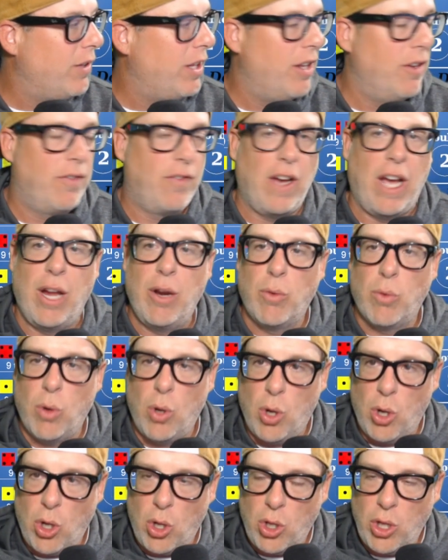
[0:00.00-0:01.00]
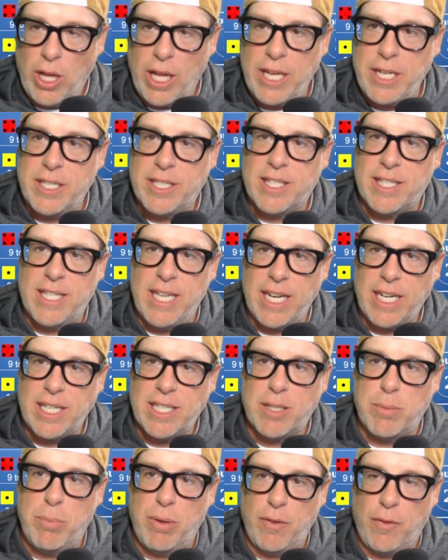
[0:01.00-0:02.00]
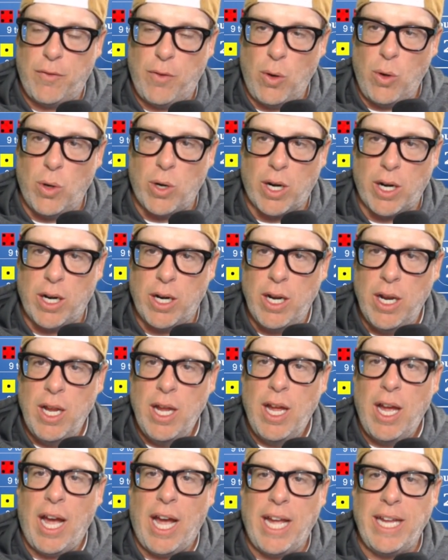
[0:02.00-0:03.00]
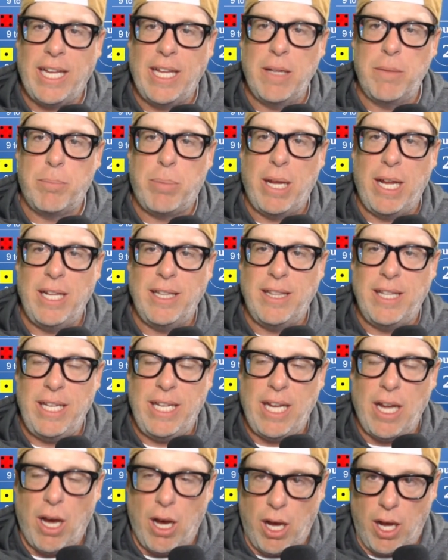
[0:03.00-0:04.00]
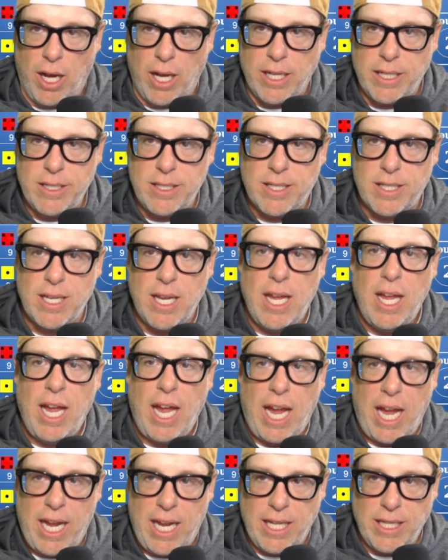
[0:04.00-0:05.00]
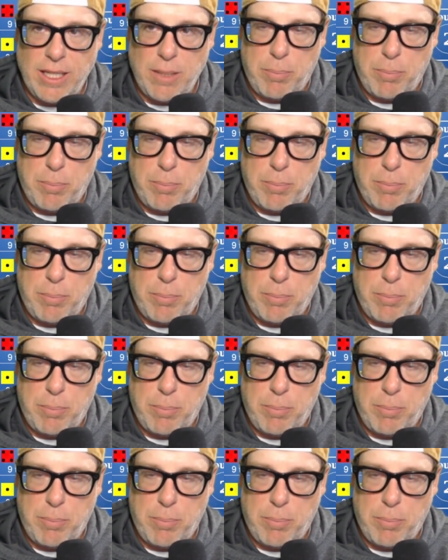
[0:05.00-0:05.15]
If I roll a 6 before, I get paid the odds and the